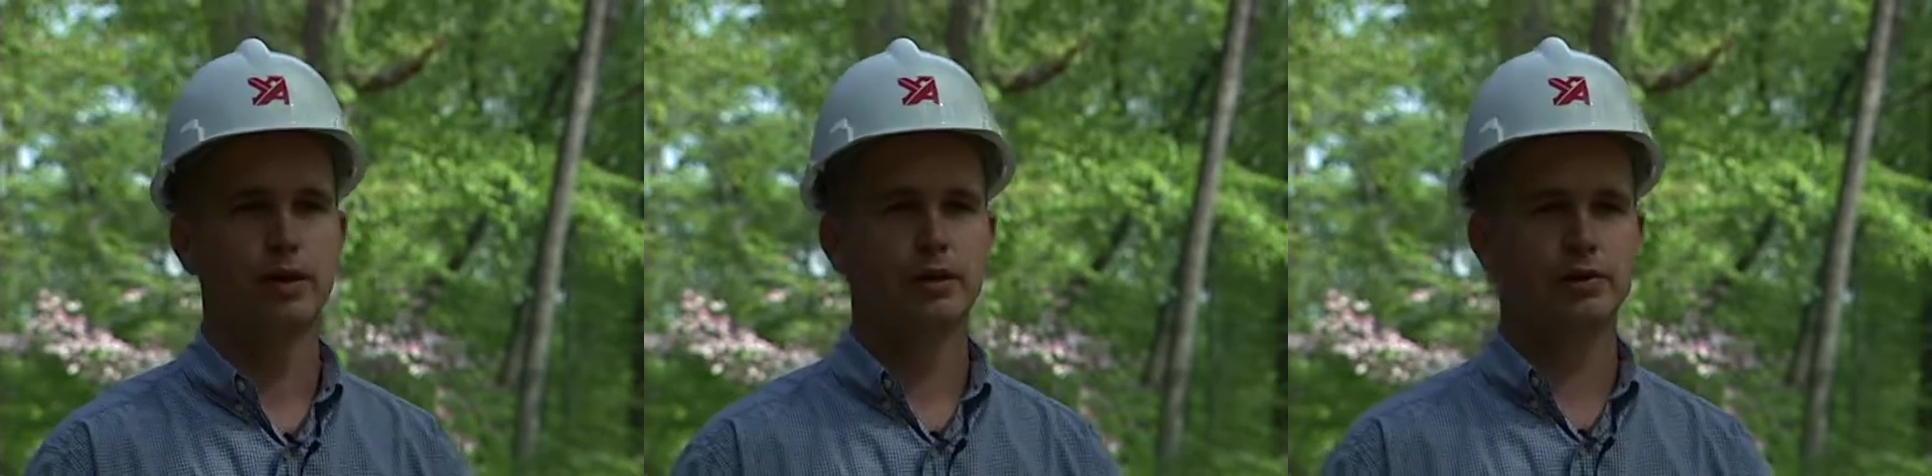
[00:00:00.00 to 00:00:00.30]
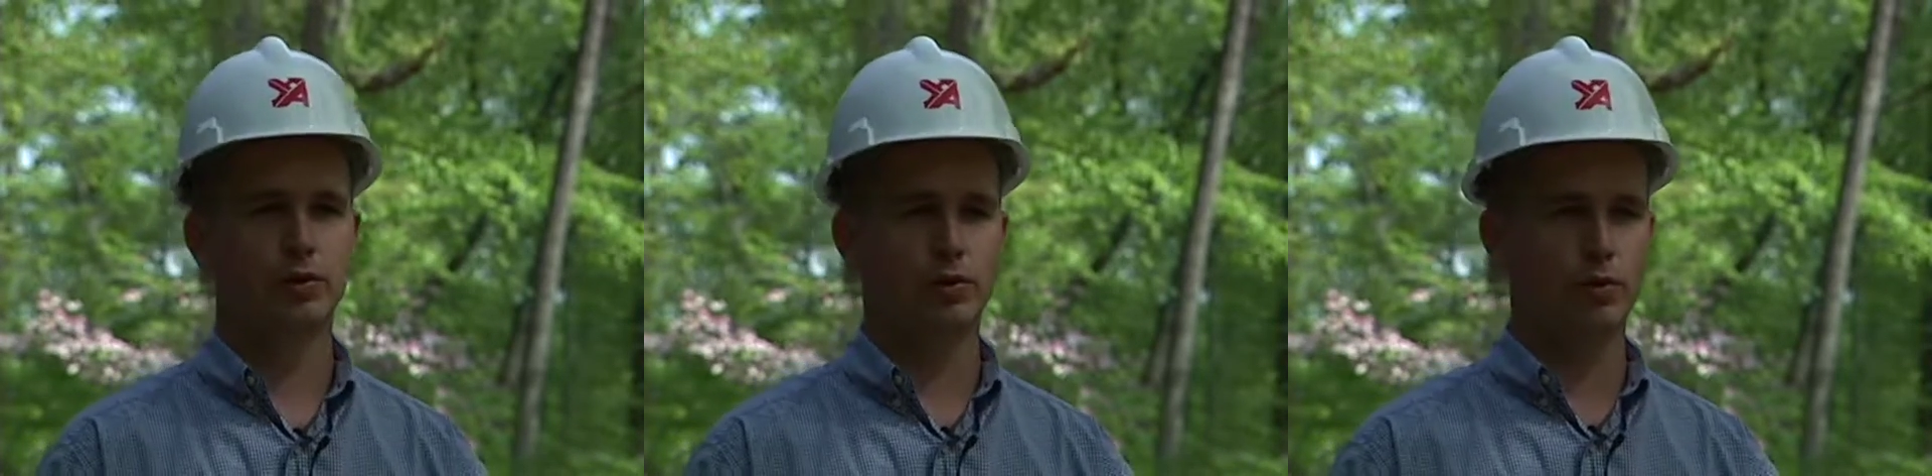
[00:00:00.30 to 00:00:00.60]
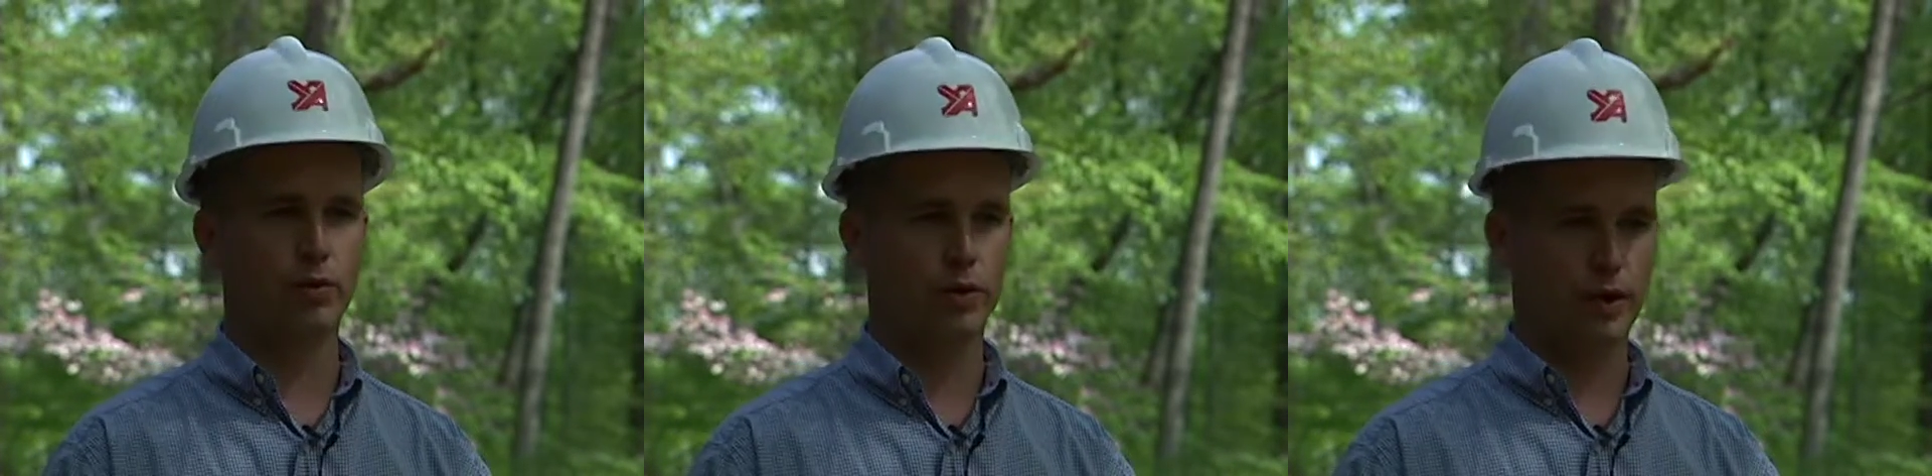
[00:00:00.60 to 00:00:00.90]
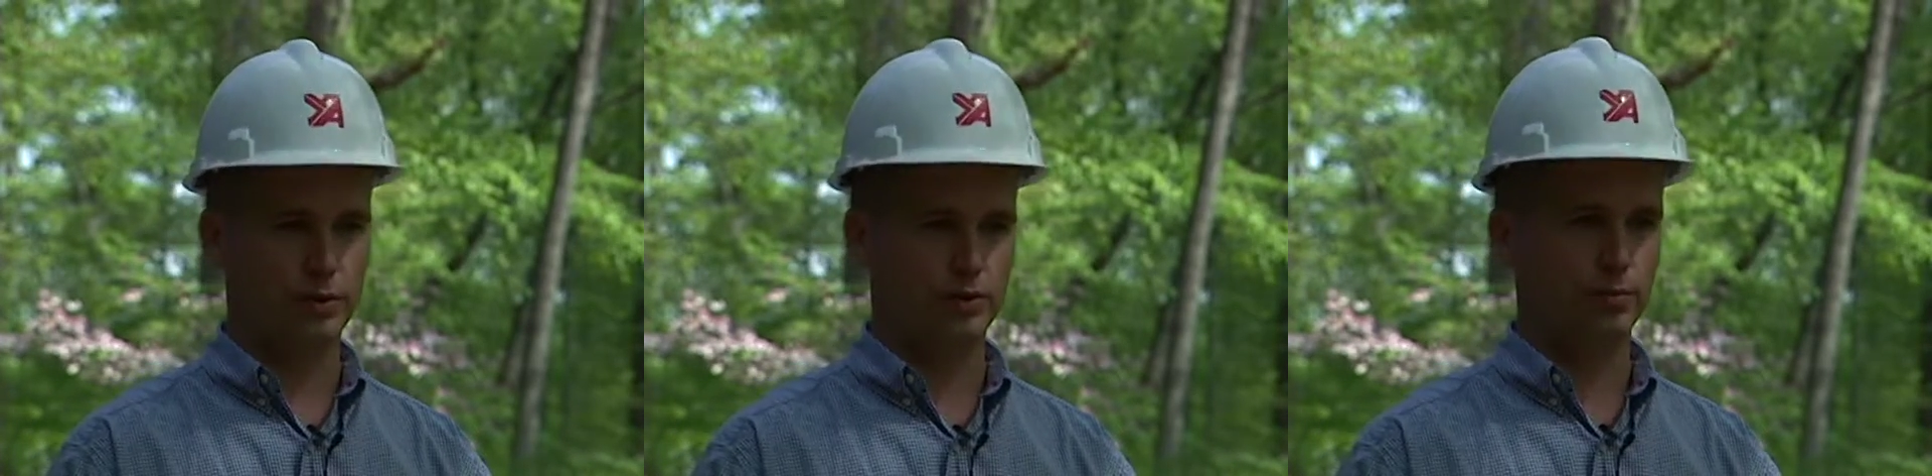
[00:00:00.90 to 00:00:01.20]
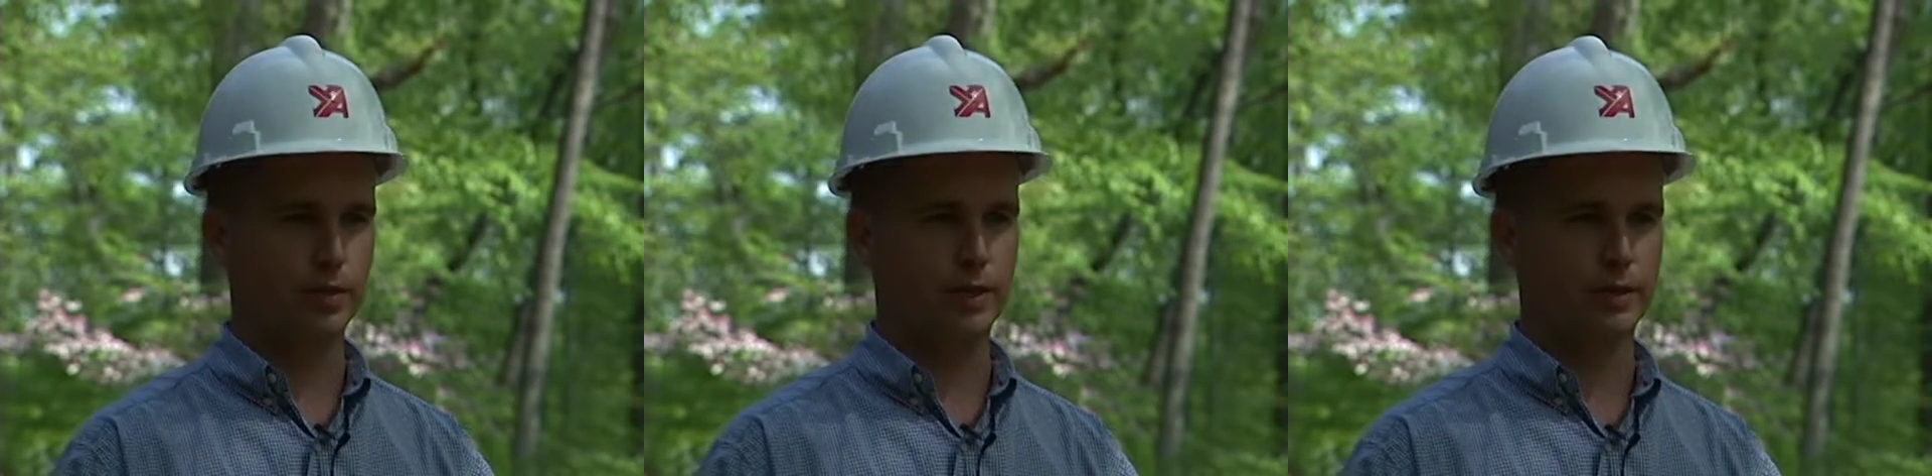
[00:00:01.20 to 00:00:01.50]
So coordination
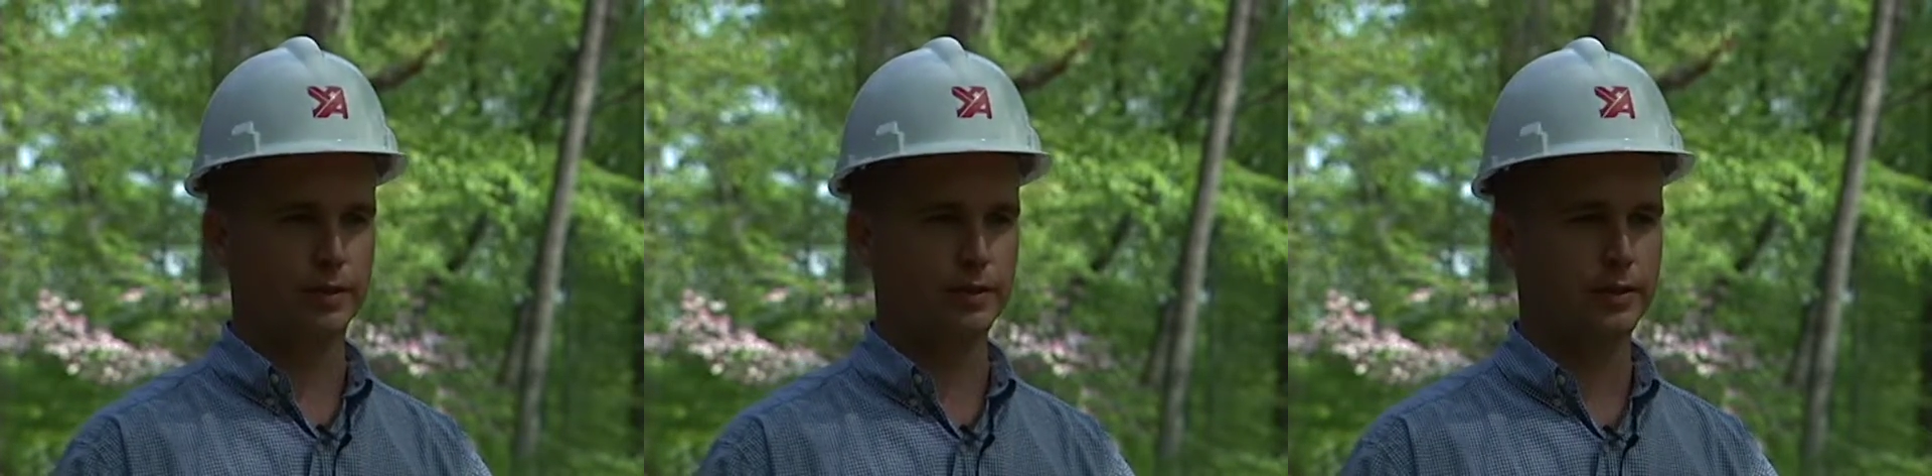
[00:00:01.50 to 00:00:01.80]
meetings.